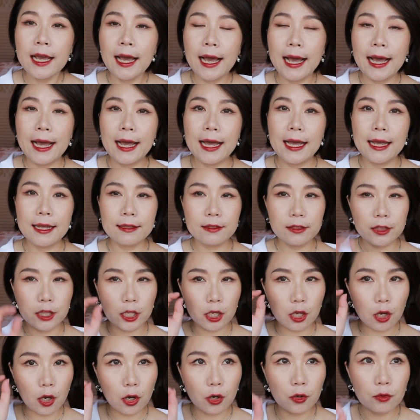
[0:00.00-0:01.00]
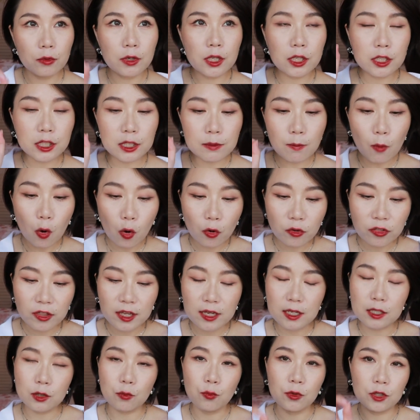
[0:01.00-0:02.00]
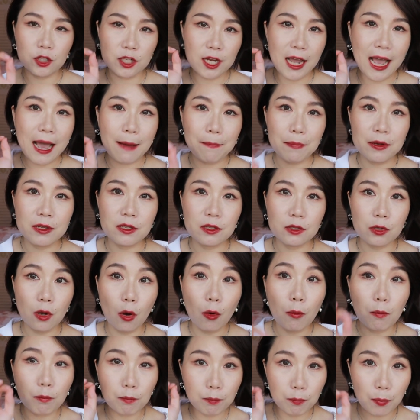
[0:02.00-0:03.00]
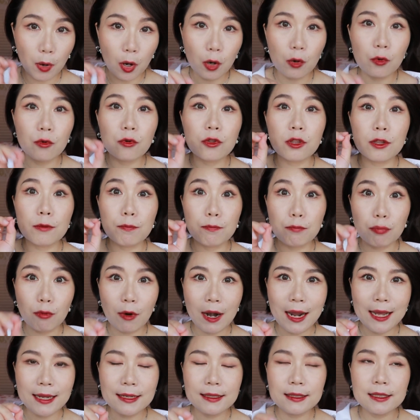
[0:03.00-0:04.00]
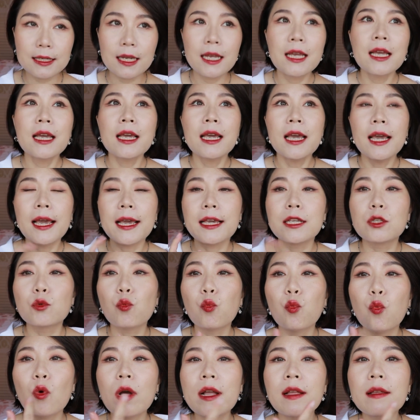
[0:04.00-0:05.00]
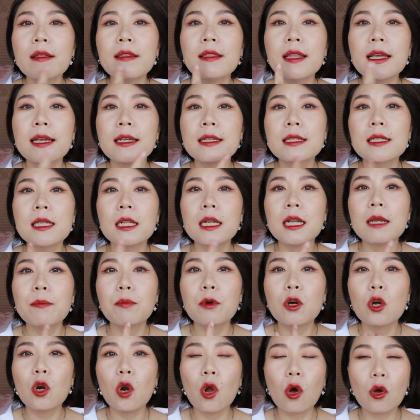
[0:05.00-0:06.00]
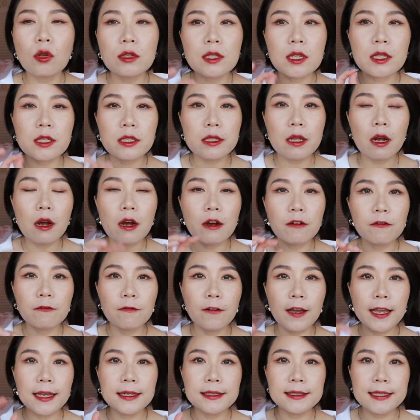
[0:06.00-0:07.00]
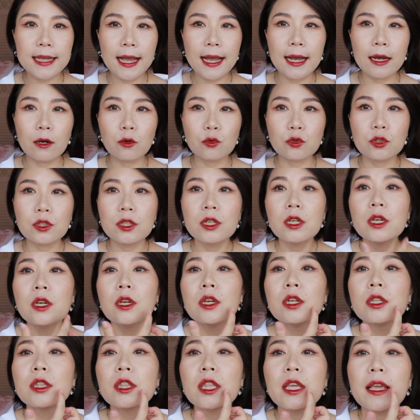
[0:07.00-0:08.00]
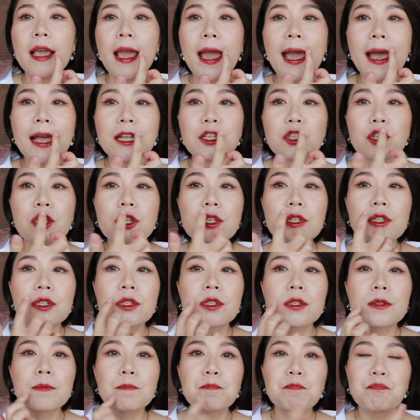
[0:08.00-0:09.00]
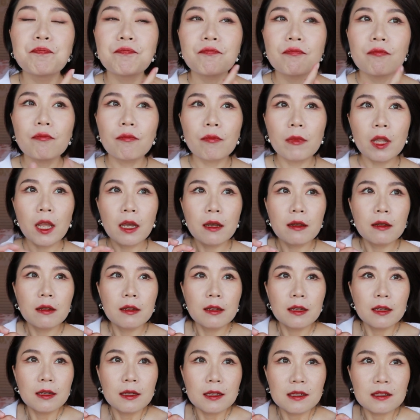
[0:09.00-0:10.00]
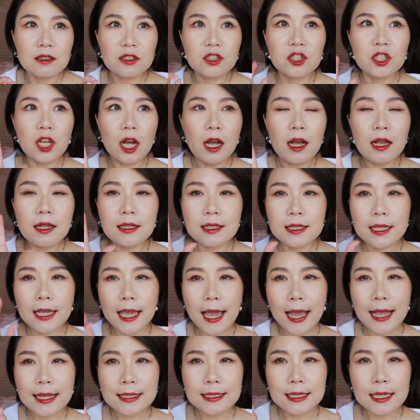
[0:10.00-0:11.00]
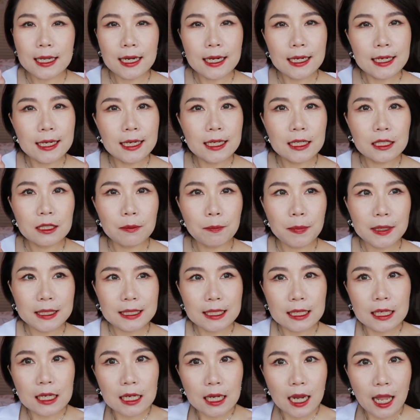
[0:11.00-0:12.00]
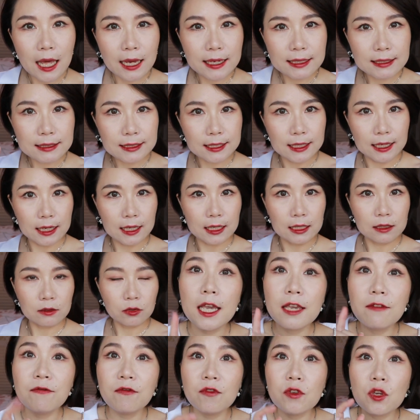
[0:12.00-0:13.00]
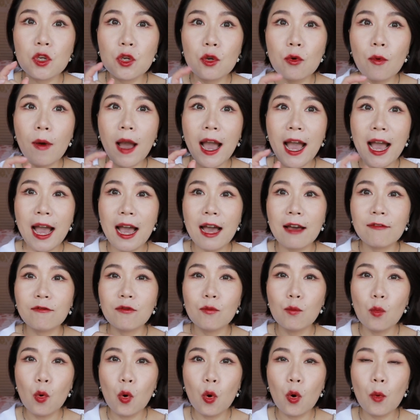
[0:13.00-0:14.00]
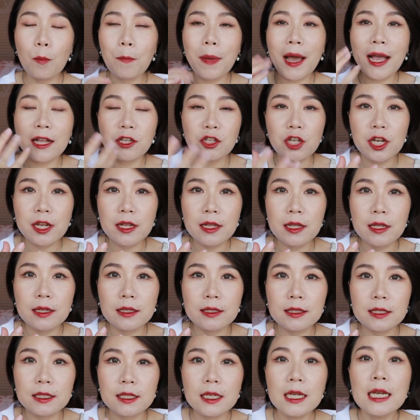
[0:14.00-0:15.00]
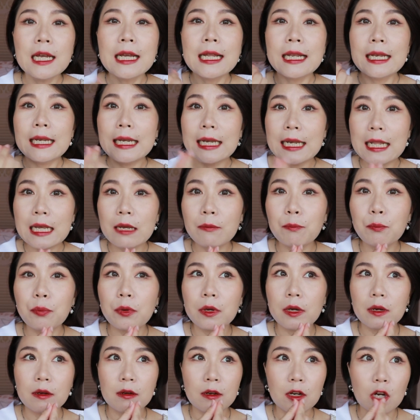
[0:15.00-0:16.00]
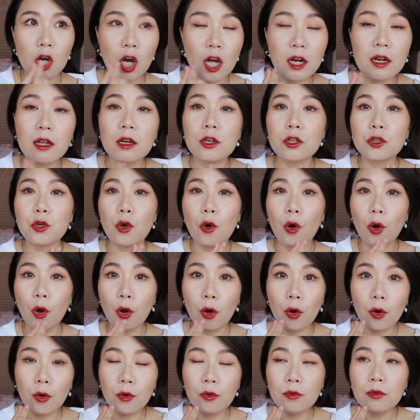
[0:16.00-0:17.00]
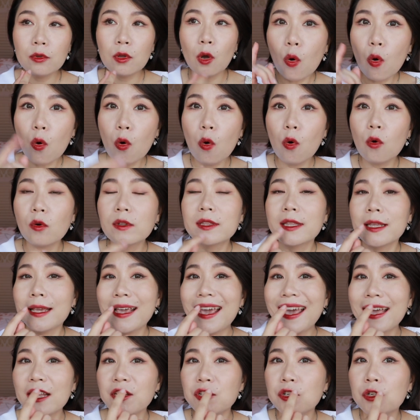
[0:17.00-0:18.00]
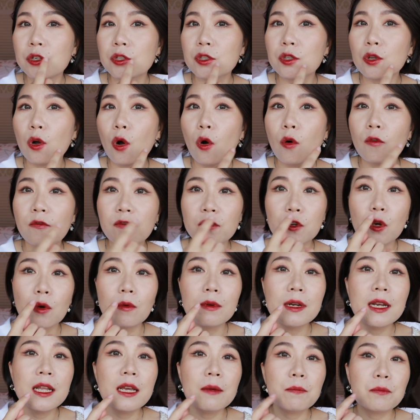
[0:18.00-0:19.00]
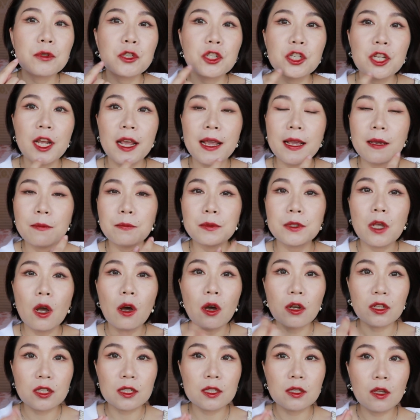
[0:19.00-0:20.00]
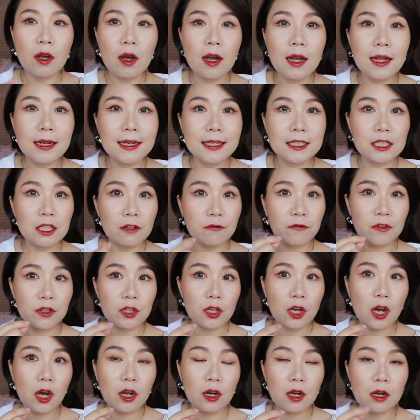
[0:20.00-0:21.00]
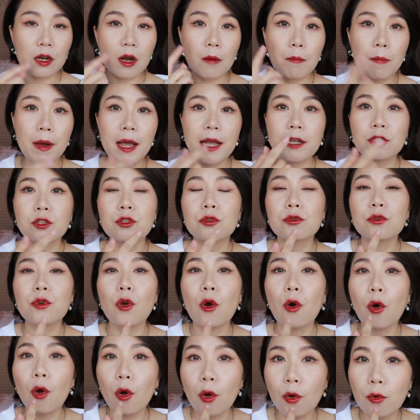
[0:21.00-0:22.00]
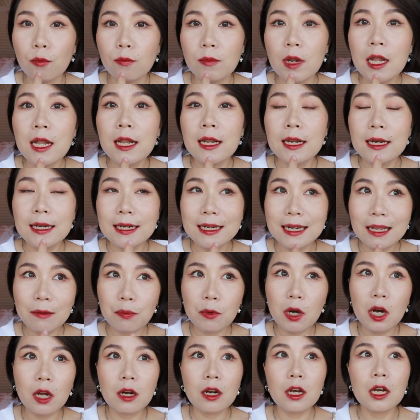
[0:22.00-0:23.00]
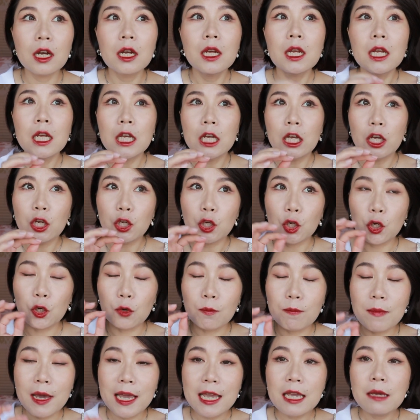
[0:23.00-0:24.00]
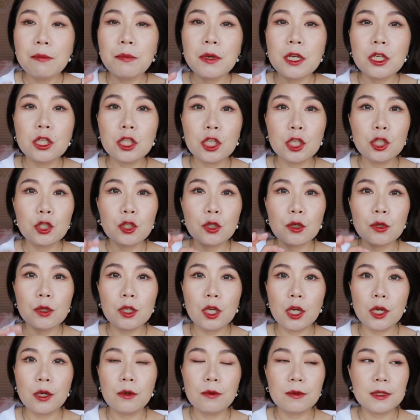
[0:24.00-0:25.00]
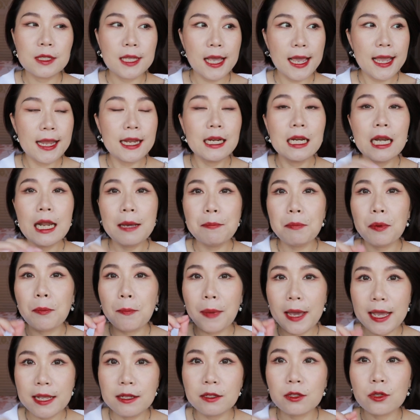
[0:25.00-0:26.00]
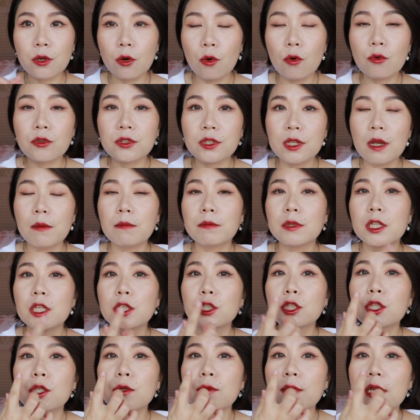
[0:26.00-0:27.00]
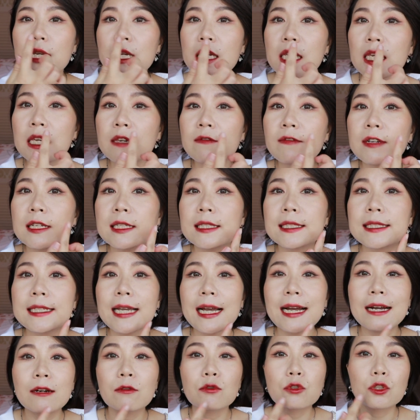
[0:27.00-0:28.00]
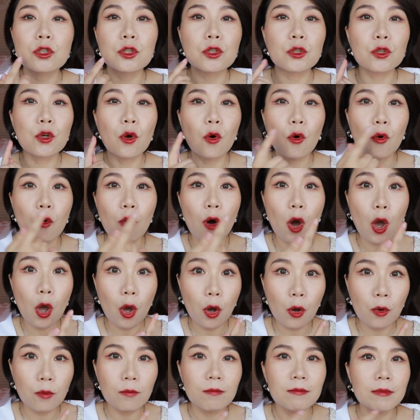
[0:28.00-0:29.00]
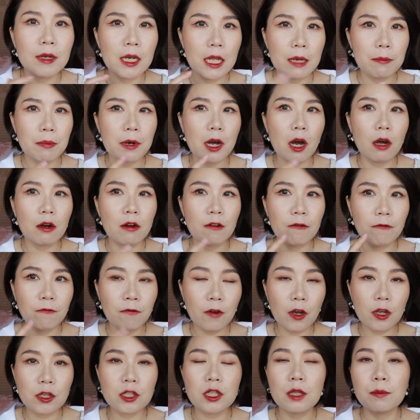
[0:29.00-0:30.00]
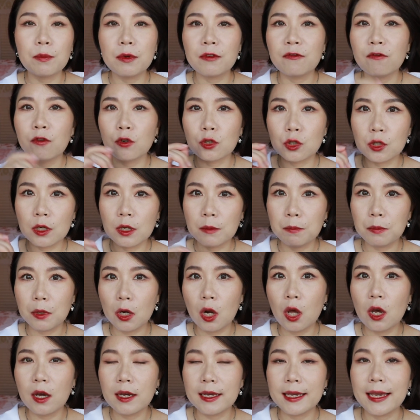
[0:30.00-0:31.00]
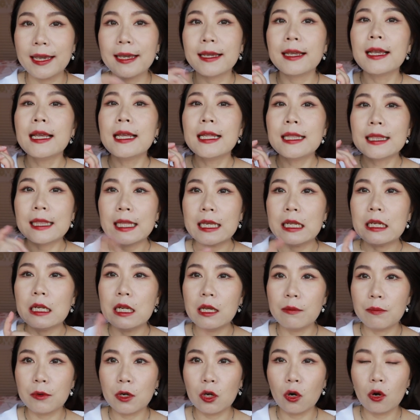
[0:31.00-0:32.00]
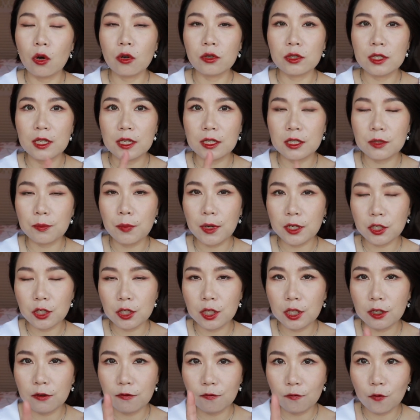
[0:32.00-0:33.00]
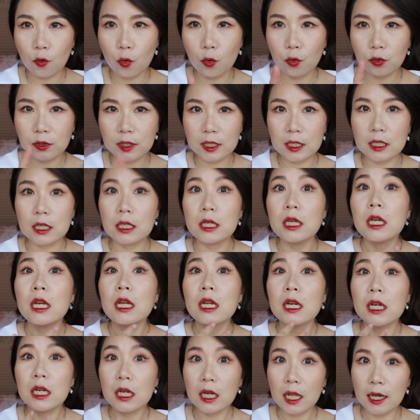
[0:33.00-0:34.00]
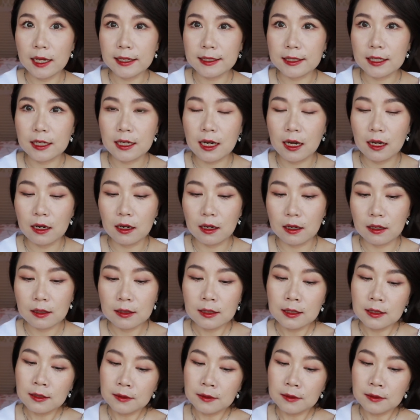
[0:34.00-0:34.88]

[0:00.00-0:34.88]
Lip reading: The only small things which happens on both brand is when this lip gloss start fade out, the edges does get a little bit lighter if you have more patched lip color your own, or the edges of your lip shapes are slightly different color compared to your own lip color, you maybe need to use a lip pencil or something to even out your own lip color first before you applying the lip gloss, especially for the lighter color.